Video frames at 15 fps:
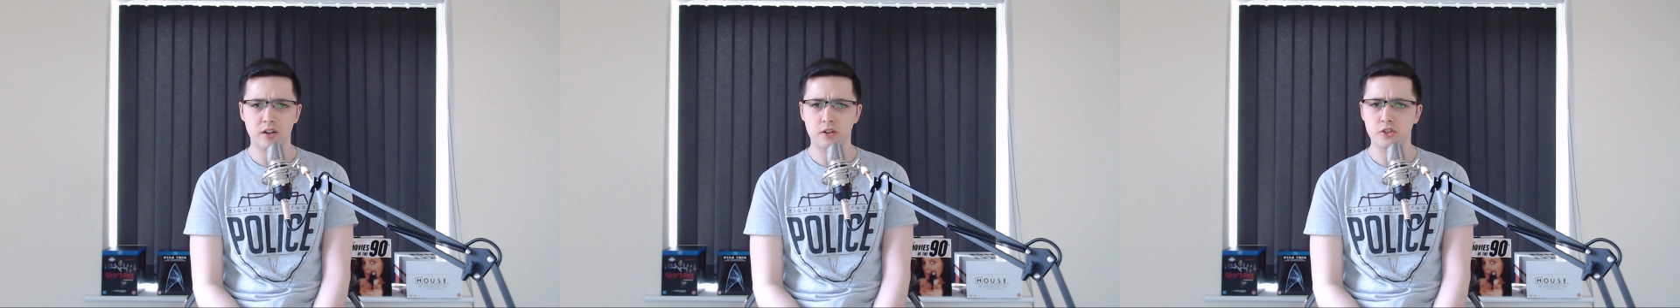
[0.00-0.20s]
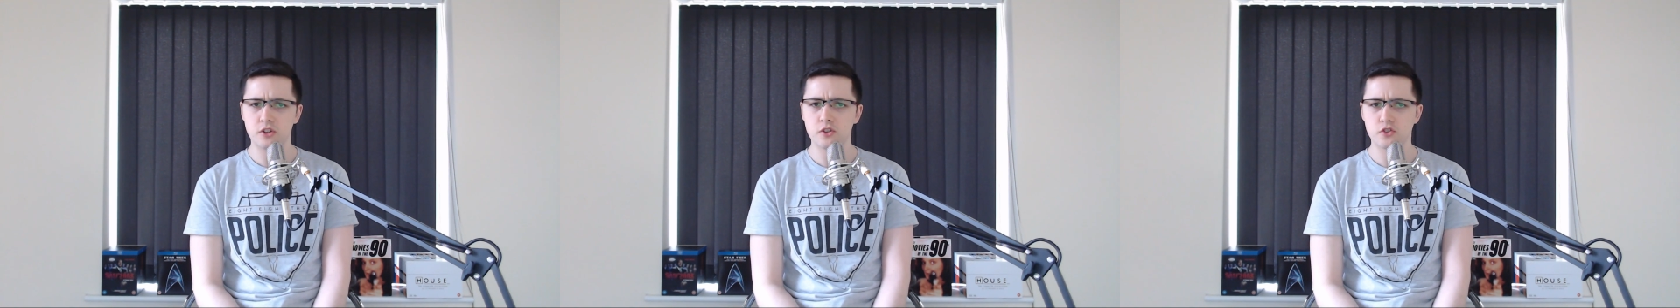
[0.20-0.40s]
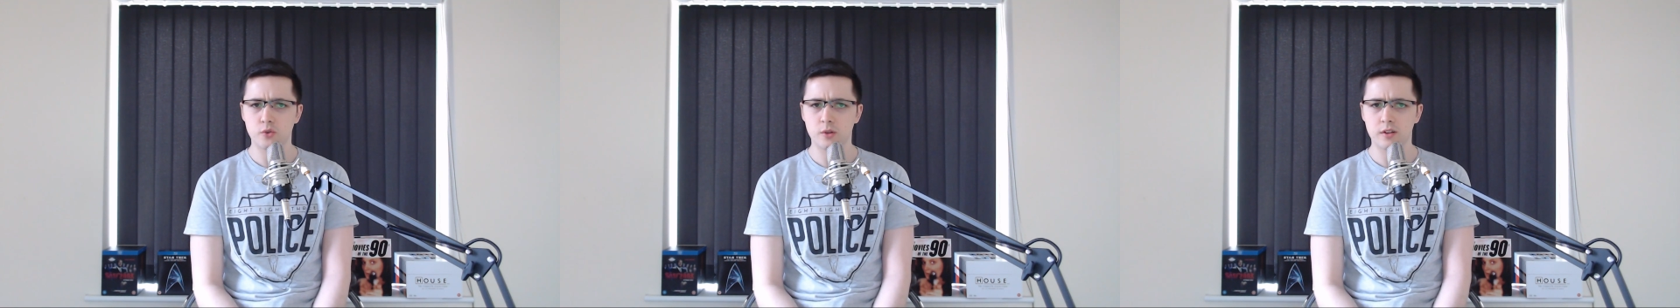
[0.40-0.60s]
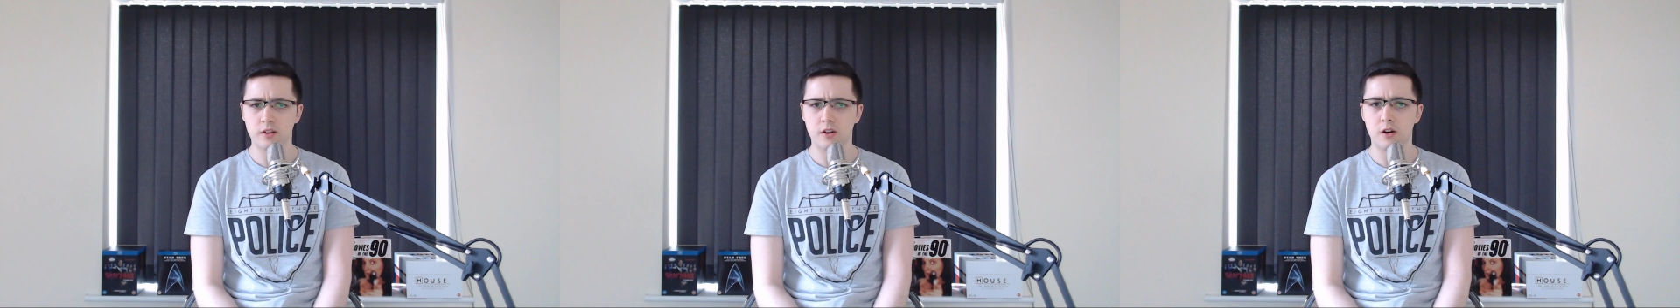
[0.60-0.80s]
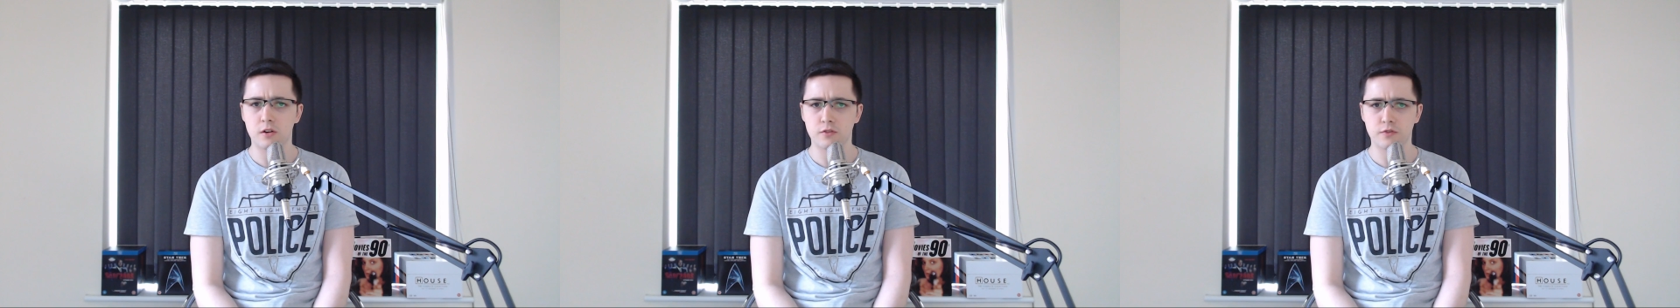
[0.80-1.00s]
unusual,
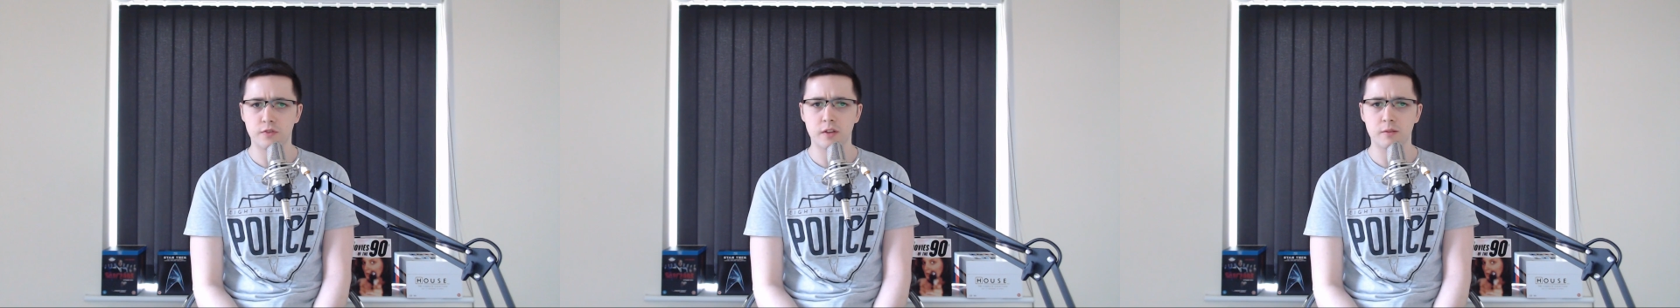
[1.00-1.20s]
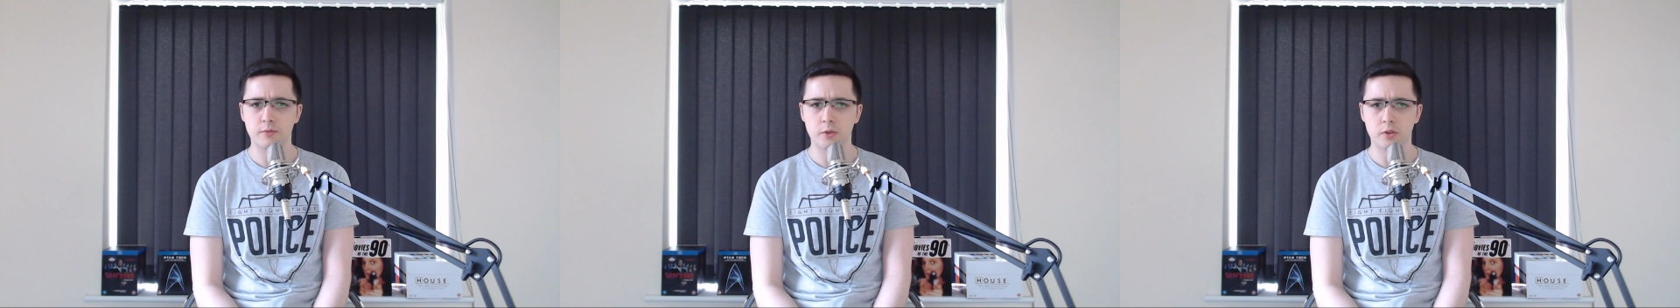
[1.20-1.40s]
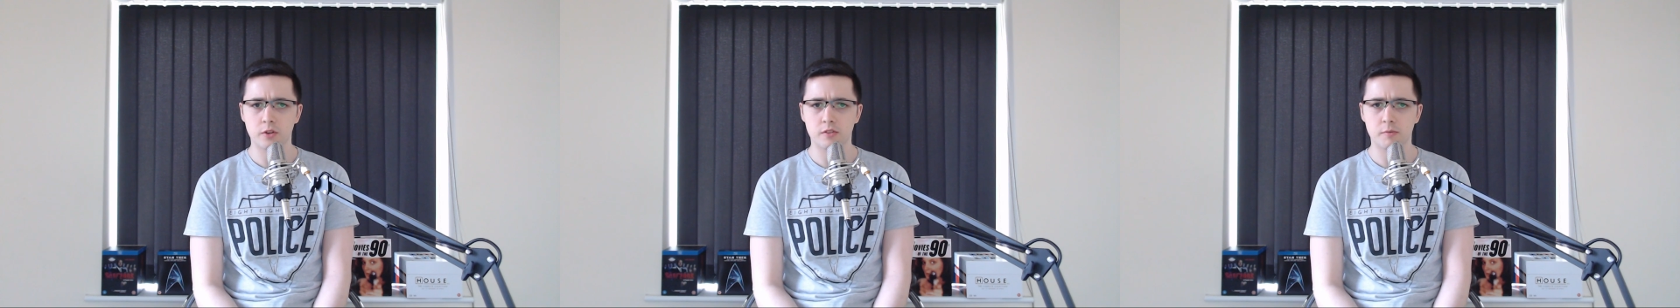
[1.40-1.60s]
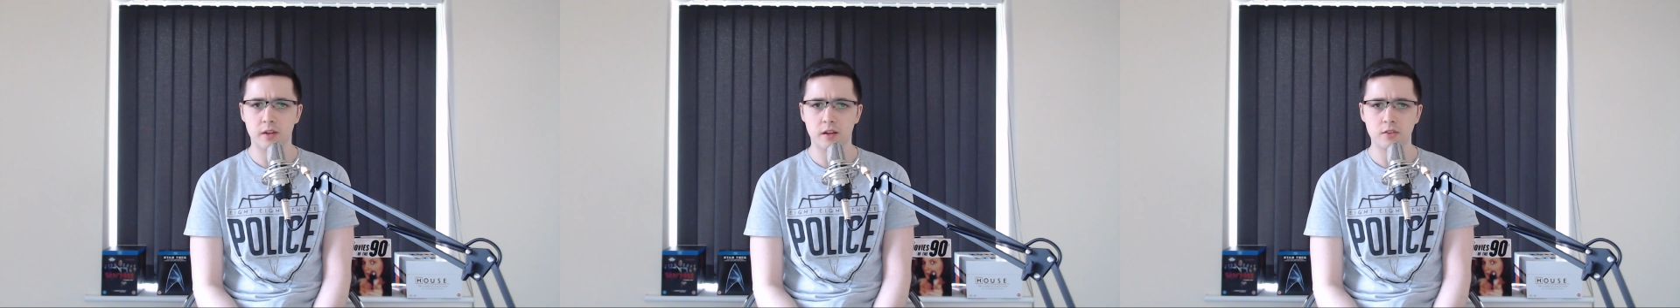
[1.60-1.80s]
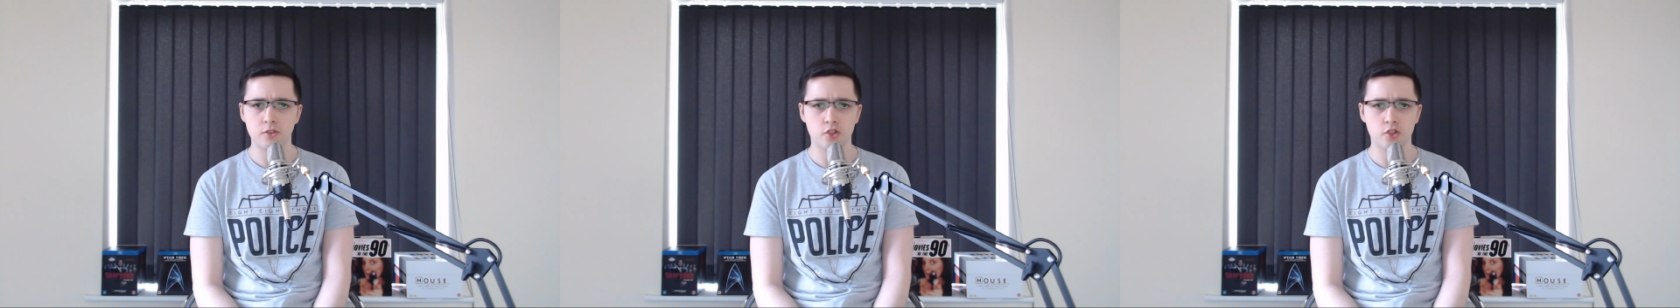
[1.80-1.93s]
odd film for her to be in.